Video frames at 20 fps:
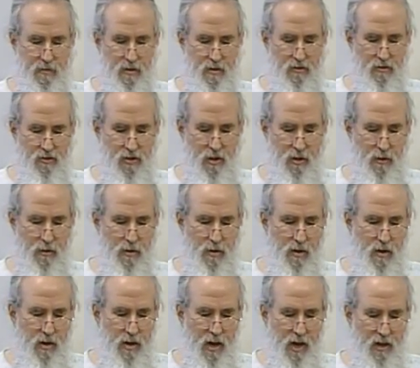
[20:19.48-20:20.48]
So,
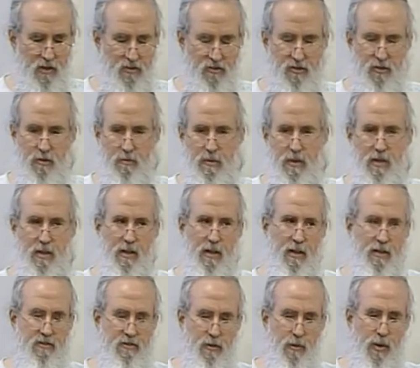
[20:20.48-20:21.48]
assuming that
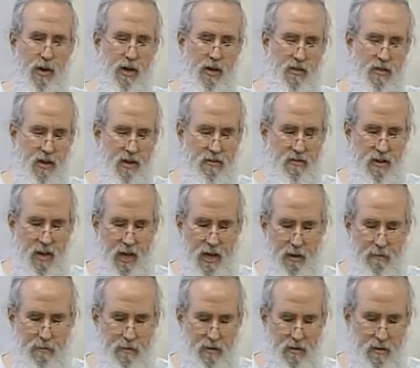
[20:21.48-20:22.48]
that's the way things
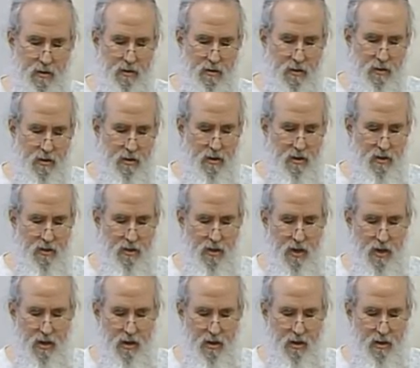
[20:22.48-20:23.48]
happened,
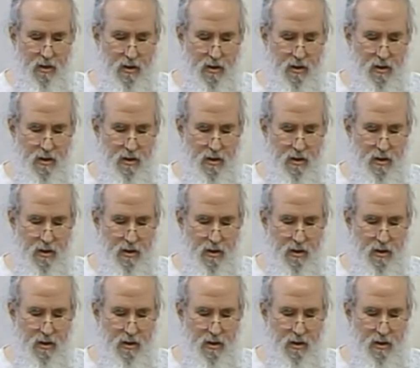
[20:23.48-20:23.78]
then